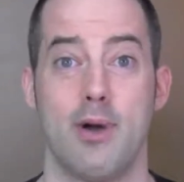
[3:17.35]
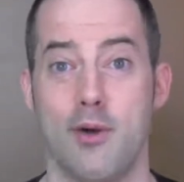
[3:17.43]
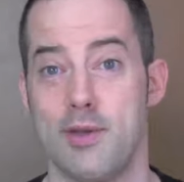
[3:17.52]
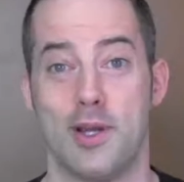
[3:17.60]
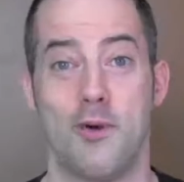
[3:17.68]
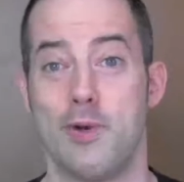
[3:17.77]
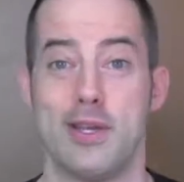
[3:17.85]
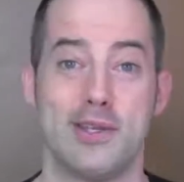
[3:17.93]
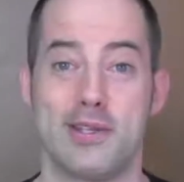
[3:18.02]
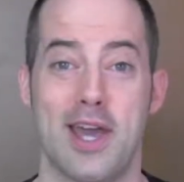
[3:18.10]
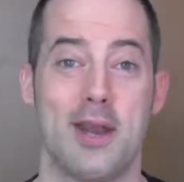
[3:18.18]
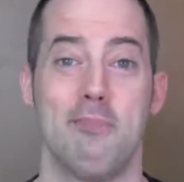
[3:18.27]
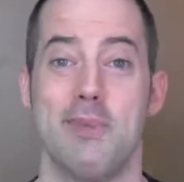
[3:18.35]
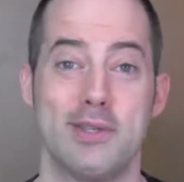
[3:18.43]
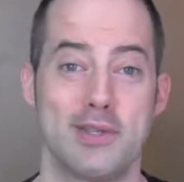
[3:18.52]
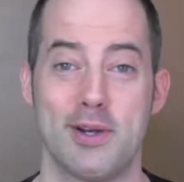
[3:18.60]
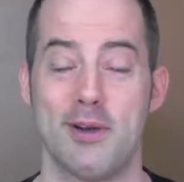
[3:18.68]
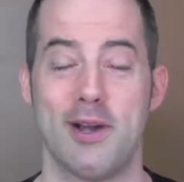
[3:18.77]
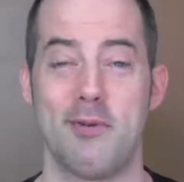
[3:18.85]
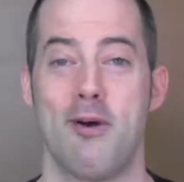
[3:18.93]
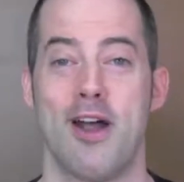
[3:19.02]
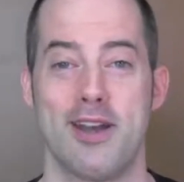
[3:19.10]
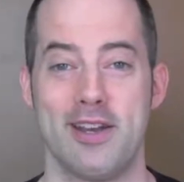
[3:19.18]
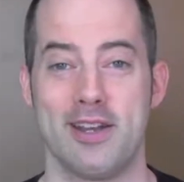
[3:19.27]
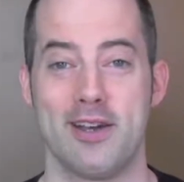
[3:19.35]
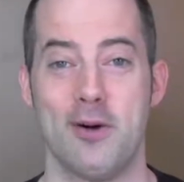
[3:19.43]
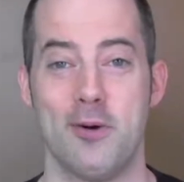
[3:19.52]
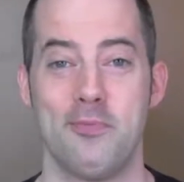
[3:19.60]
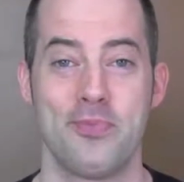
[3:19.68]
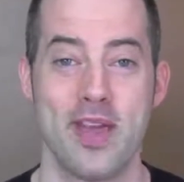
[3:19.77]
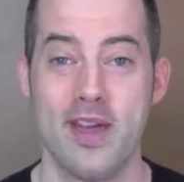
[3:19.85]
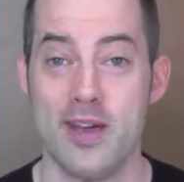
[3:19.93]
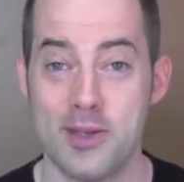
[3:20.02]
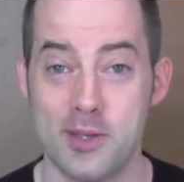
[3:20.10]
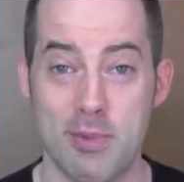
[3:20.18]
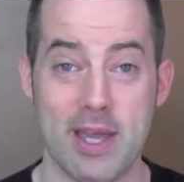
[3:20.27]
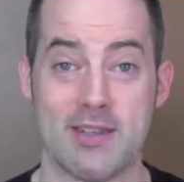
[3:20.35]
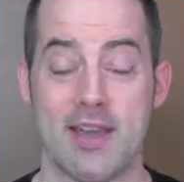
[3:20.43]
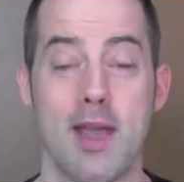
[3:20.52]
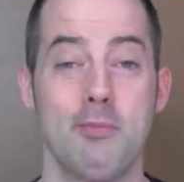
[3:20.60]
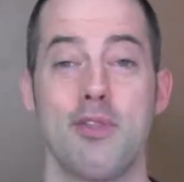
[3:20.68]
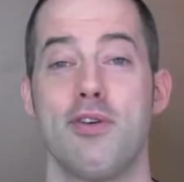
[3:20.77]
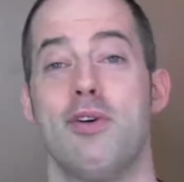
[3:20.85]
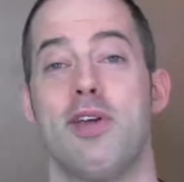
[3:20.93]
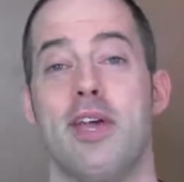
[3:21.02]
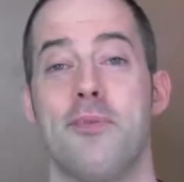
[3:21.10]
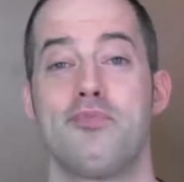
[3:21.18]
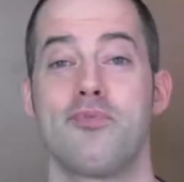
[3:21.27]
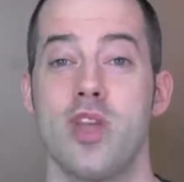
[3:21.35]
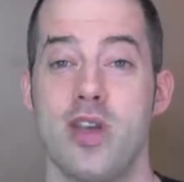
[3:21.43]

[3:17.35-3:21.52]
But you know, we just kind of missed her and wanted to go spend time with her again.